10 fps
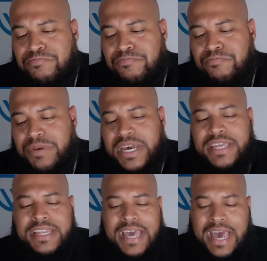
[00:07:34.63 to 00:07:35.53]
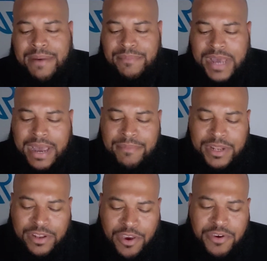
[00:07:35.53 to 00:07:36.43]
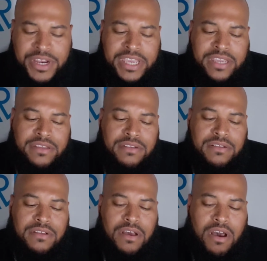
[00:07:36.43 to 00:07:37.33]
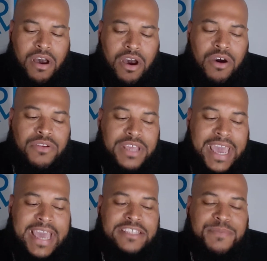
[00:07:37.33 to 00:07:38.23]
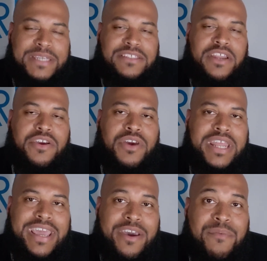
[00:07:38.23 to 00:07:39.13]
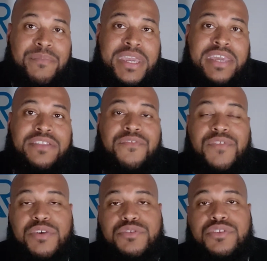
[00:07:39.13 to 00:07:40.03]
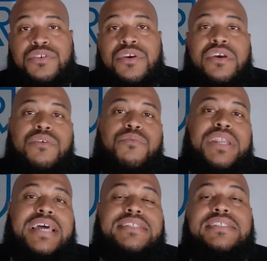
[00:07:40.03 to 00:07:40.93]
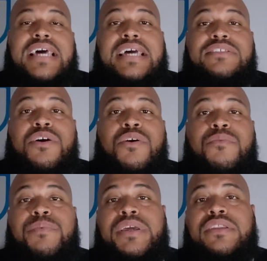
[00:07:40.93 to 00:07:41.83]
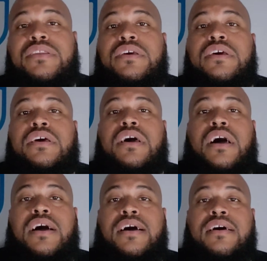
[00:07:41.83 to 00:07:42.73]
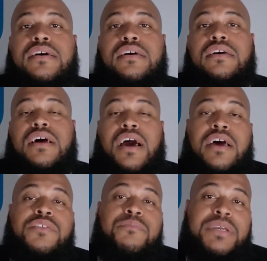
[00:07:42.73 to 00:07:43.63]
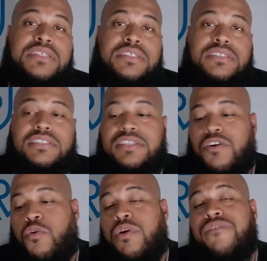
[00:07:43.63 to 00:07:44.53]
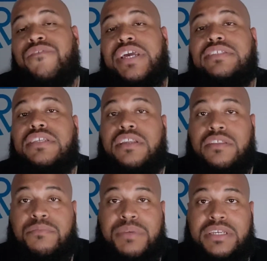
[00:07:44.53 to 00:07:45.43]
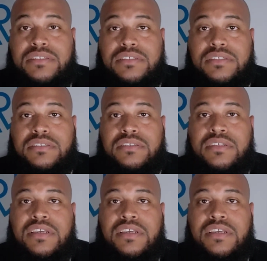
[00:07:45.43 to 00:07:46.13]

But I'm learning all the aspects that are going to help me in the future when I decide to open other businesses or invest in other businesses.